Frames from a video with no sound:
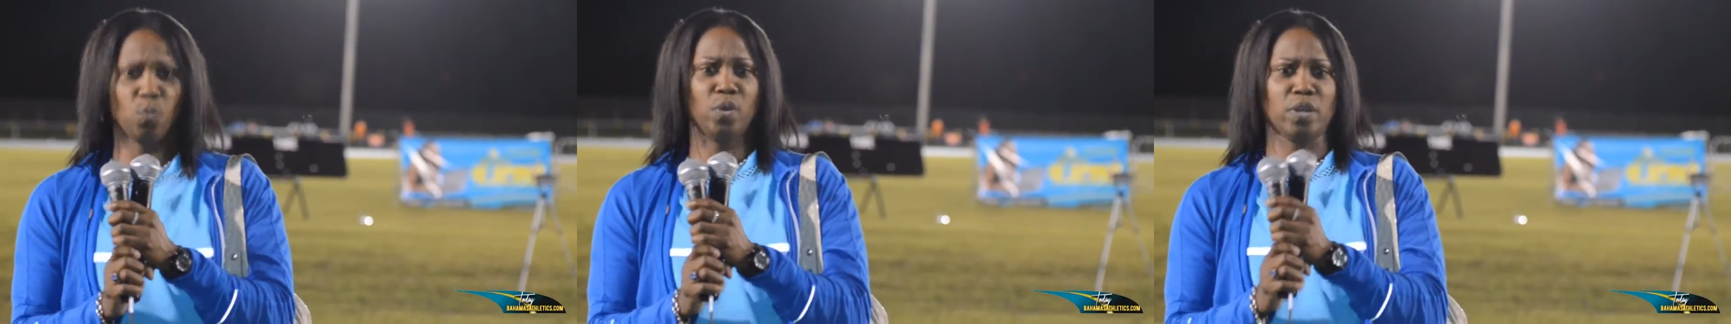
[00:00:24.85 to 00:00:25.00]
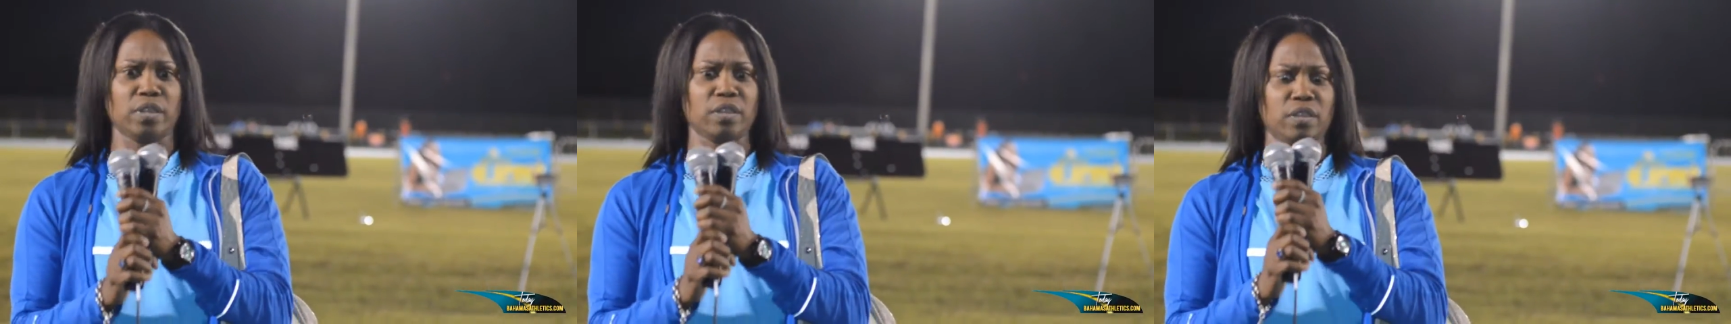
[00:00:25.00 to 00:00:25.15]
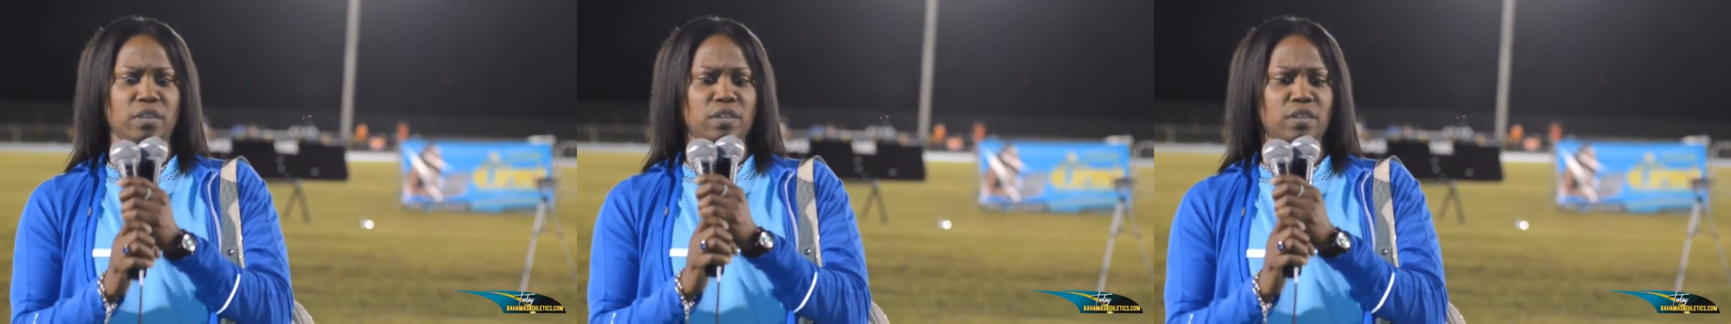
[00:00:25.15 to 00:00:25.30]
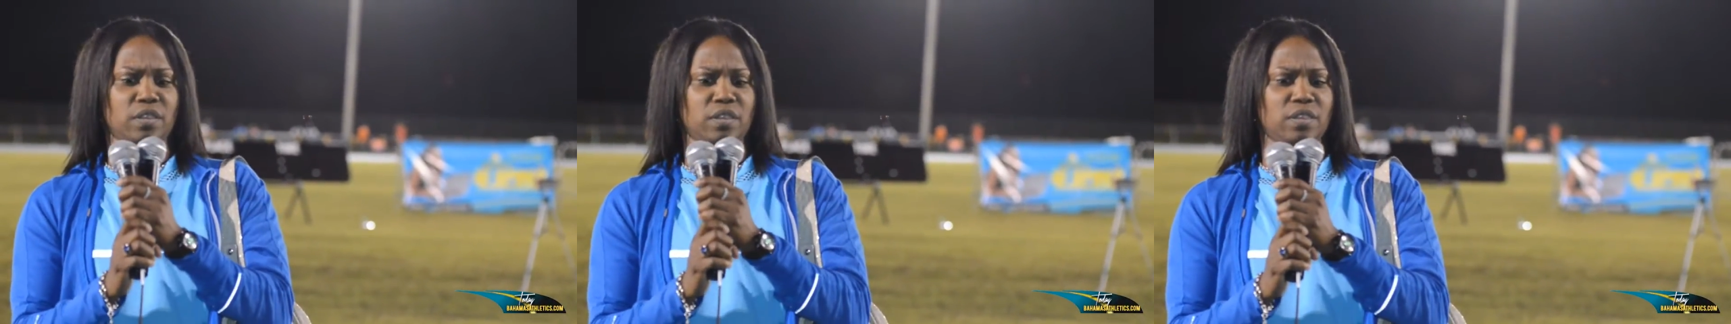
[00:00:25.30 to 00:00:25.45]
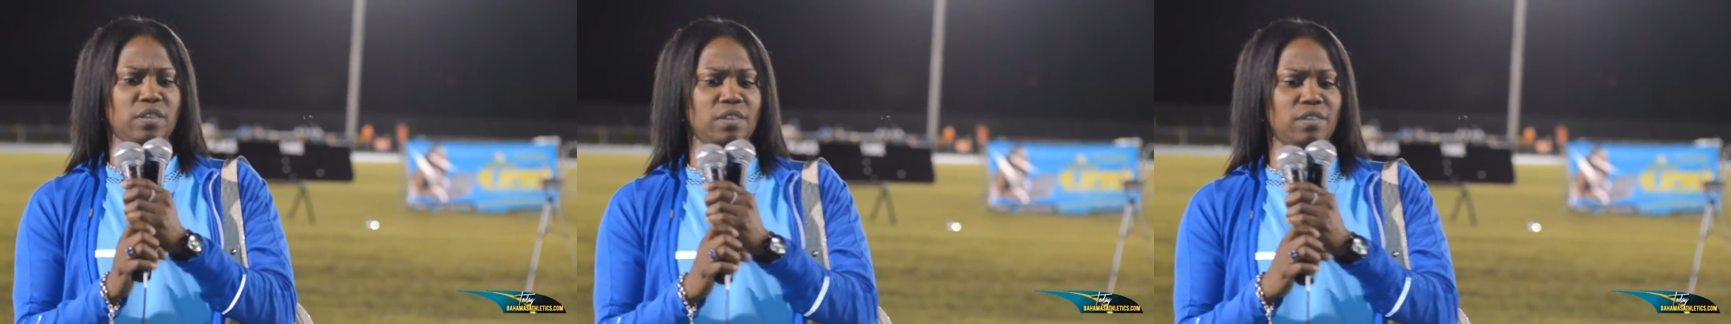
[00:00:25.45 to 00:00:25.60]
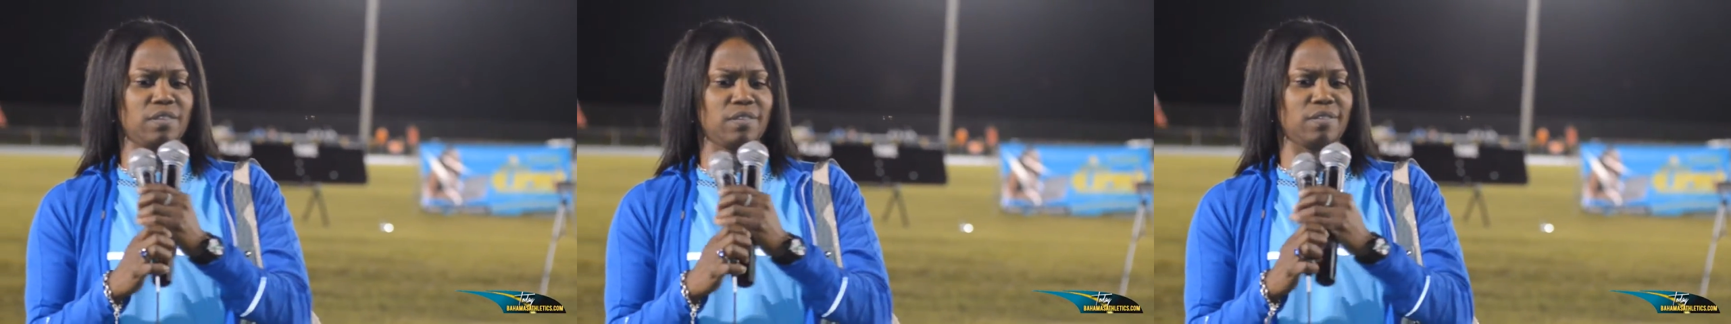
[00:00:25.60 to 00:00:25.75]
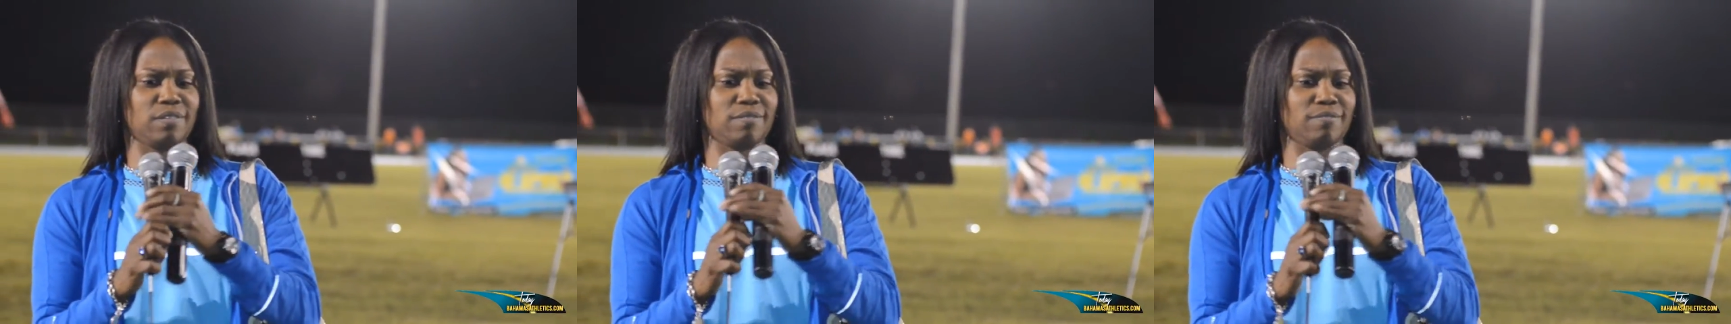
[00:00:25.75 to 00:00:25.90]

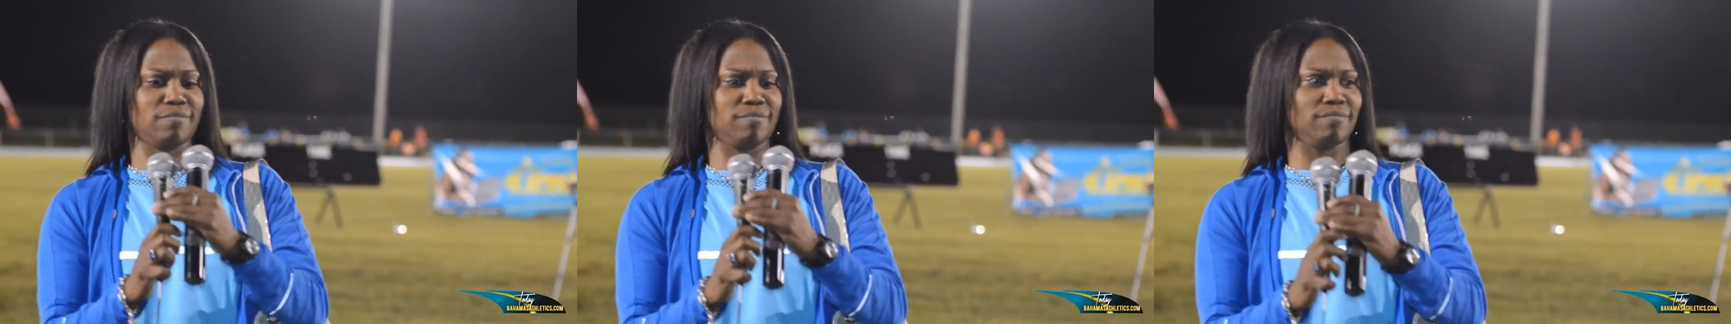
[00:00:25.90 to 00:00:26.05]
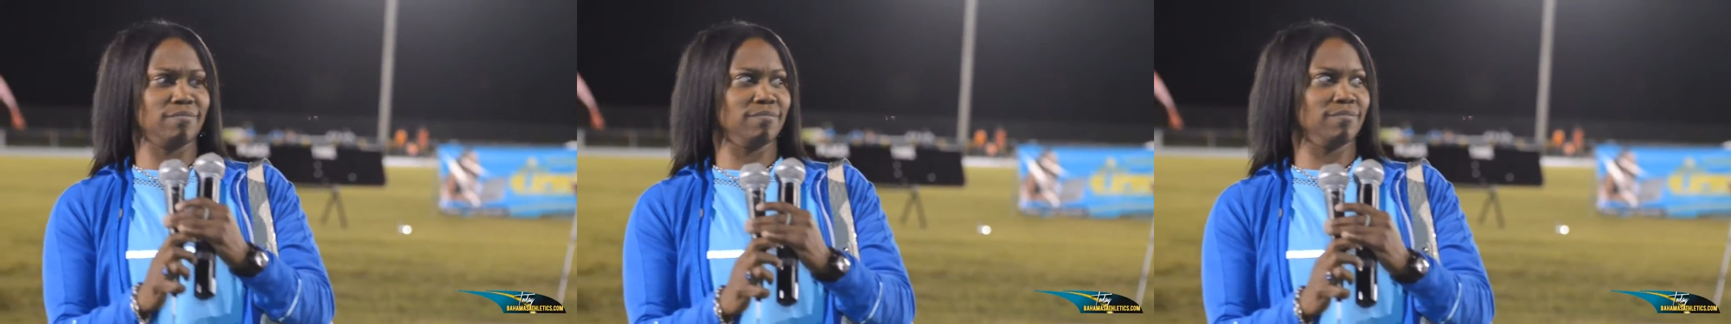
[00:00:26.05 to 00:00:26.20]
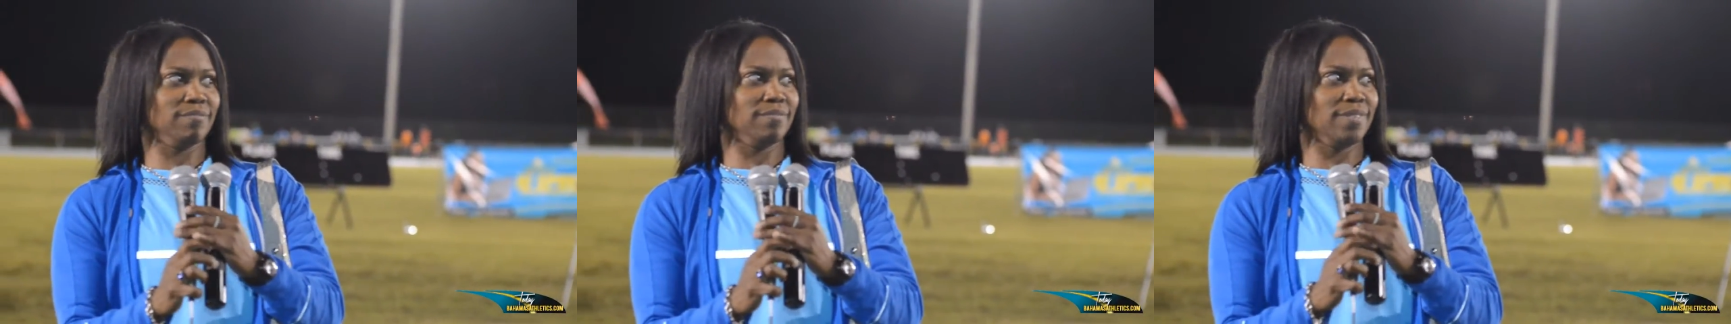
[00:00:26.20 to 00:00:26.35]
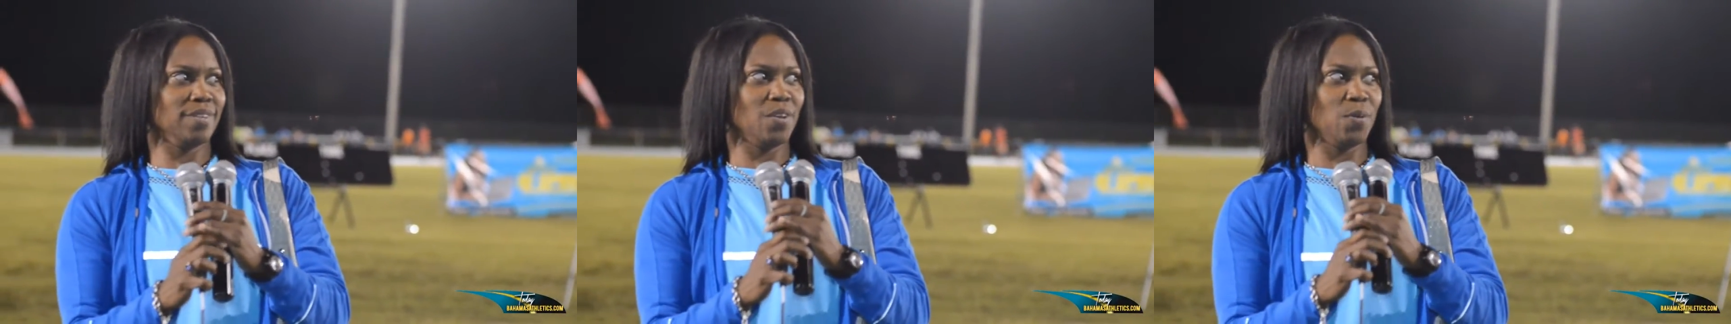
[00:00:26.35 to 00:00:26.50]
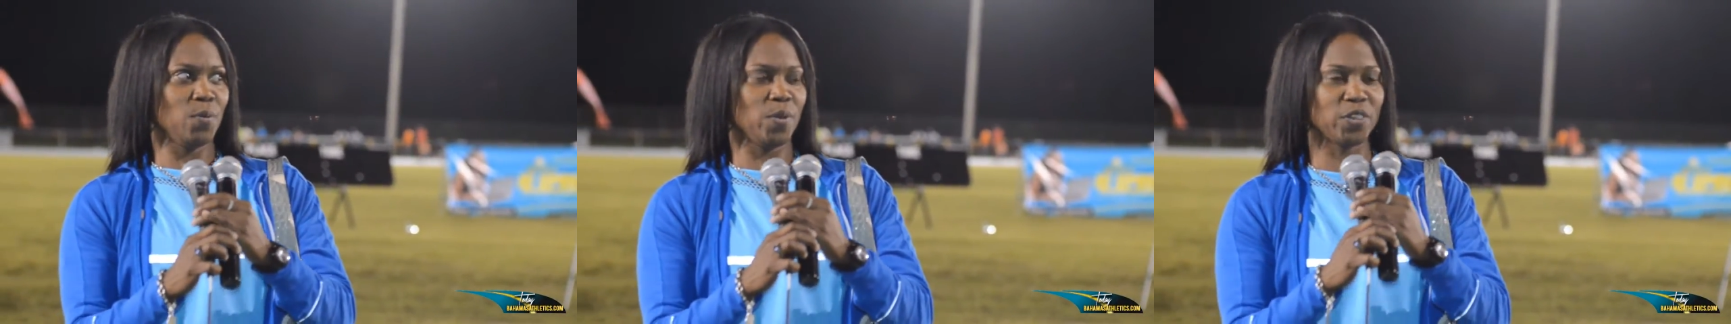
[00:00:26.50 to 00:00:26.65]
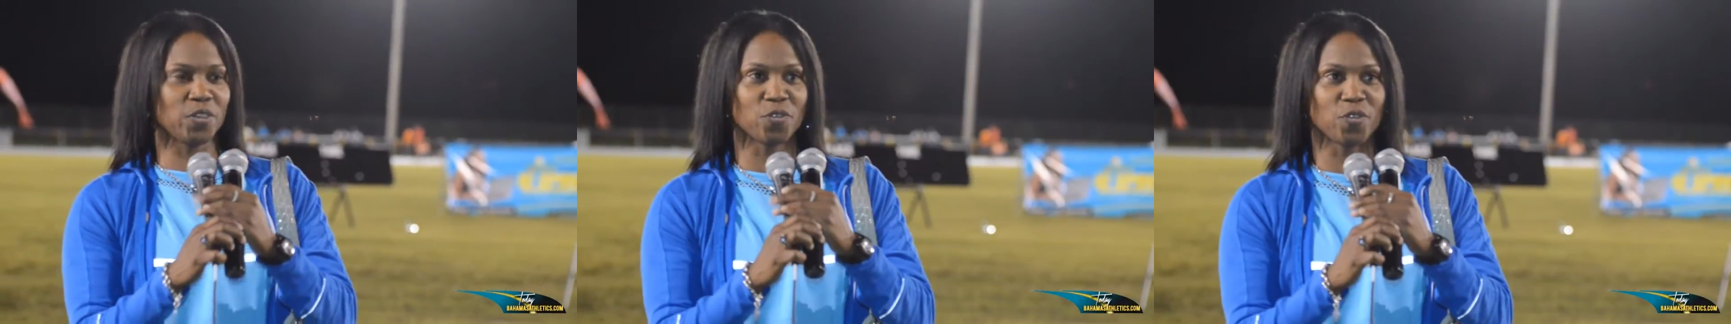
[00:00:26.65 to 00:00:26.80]
with